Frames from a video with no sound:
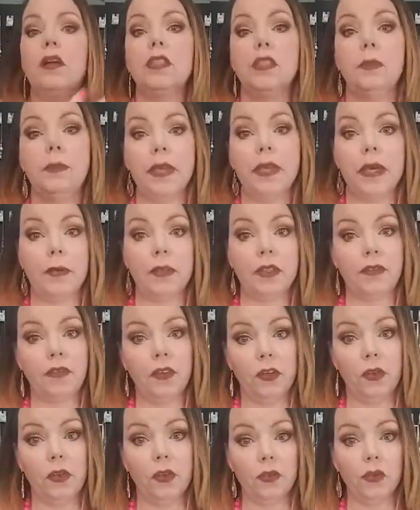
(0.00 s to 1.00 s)
to be able to
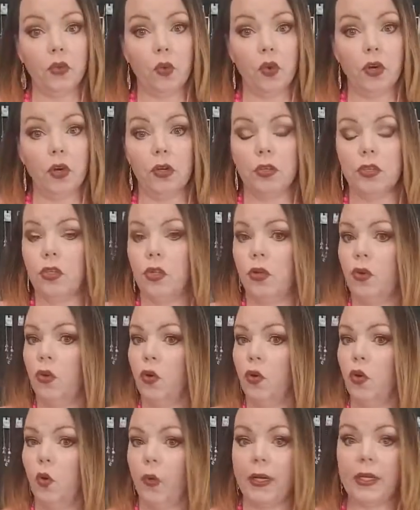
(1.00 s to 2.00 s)
fill those orders
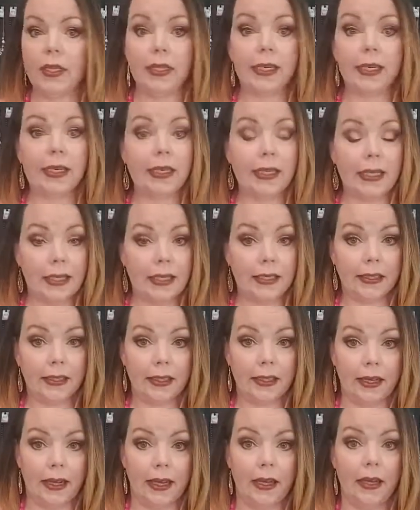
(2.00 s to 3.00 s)
quickly and
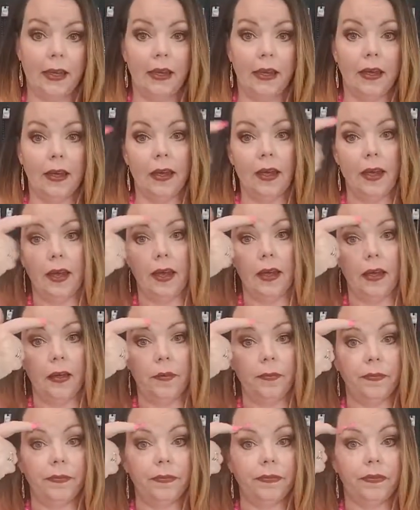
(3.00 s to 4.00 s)
easily.
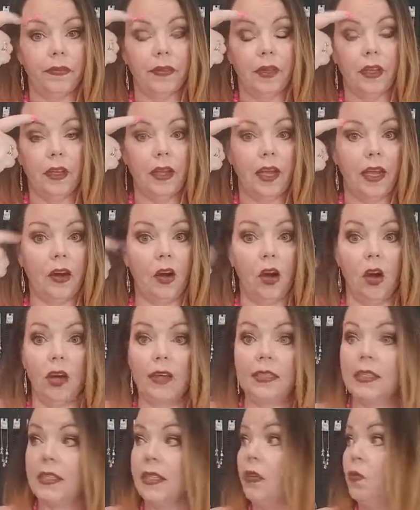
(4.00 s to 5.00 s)
And
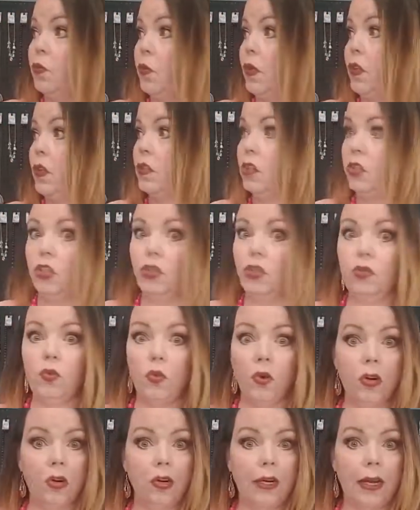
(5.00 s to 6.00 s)
honestly, with shoe
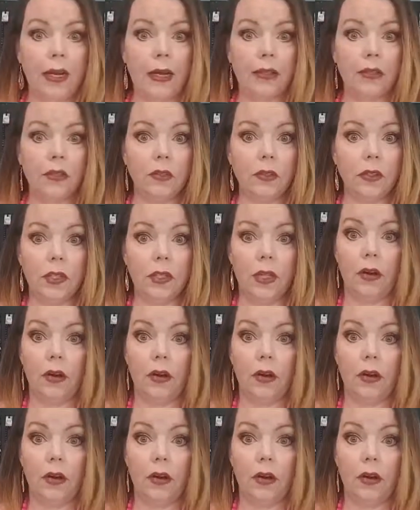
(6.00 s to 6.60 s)
organizers that